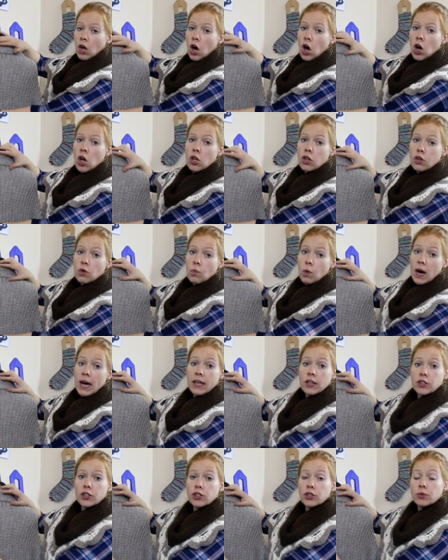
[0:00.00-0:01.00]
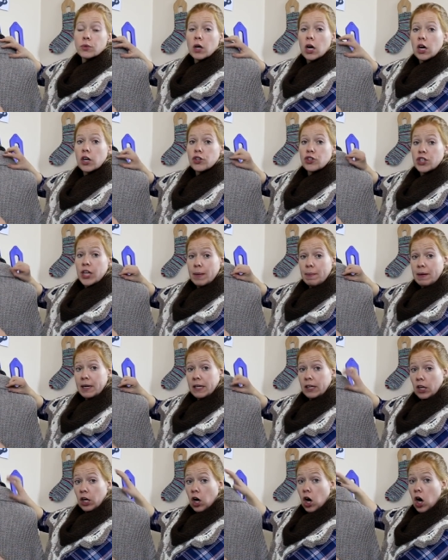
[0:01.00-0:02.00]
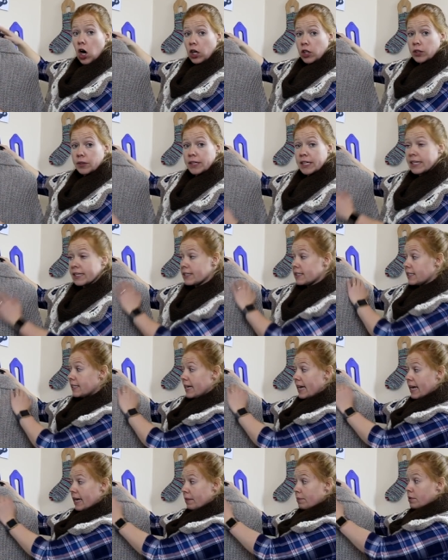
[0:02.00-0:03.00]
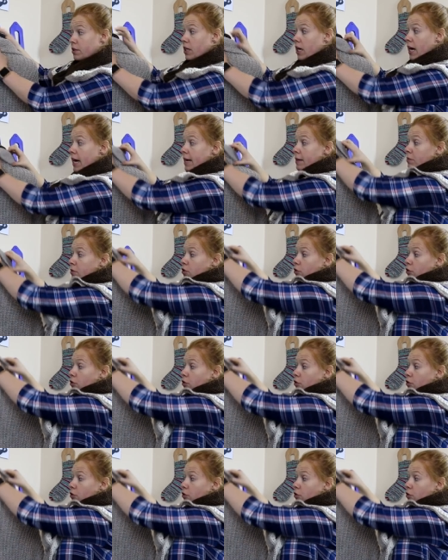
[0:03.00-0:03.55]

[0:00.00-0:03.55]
All the while you are shaping the collar at the same time.